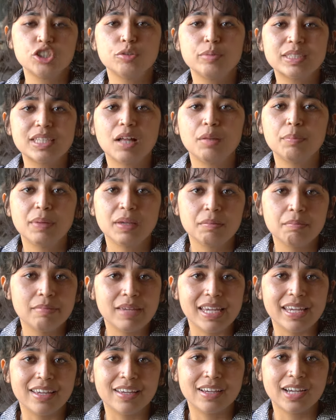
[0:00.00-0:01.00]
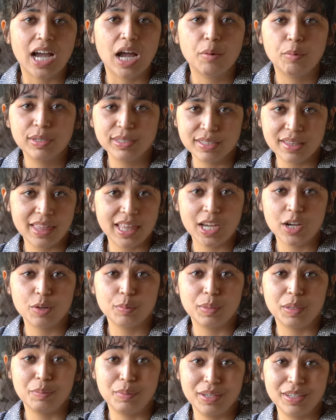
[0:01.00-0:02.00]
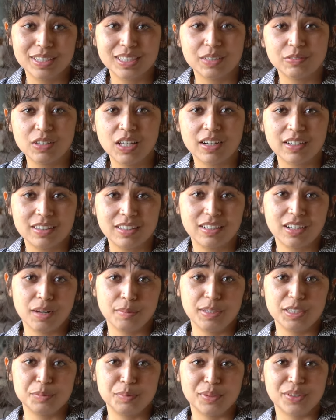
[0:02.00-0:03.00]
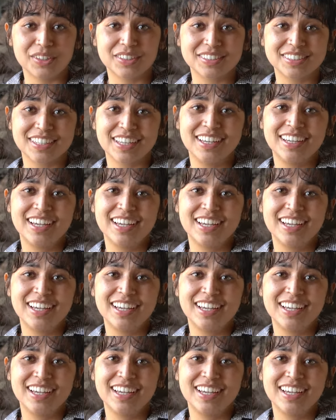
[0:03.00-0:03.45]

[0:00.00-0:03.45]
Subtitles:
She was helping me. I went to therapy because of Nagatakabi's books.